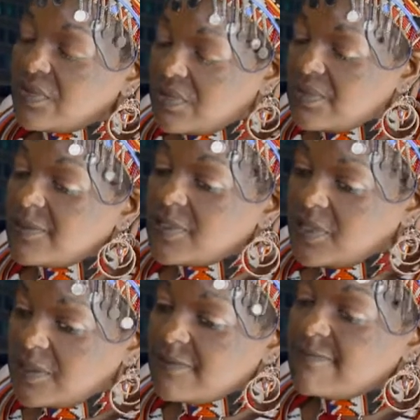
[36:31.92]
Yeah,
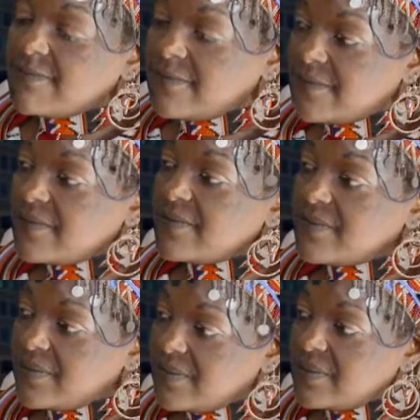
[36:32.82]
we have to
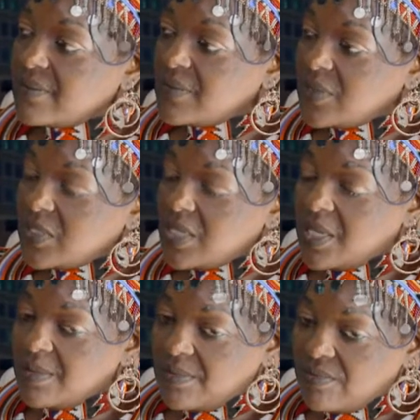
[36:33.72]
manage our
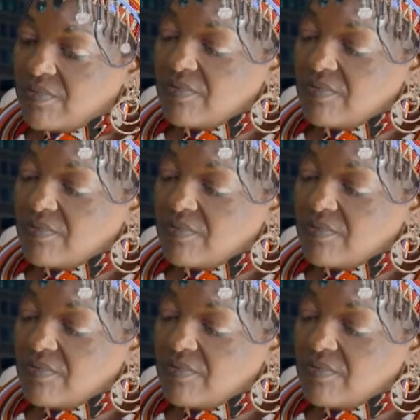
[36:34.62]
time right.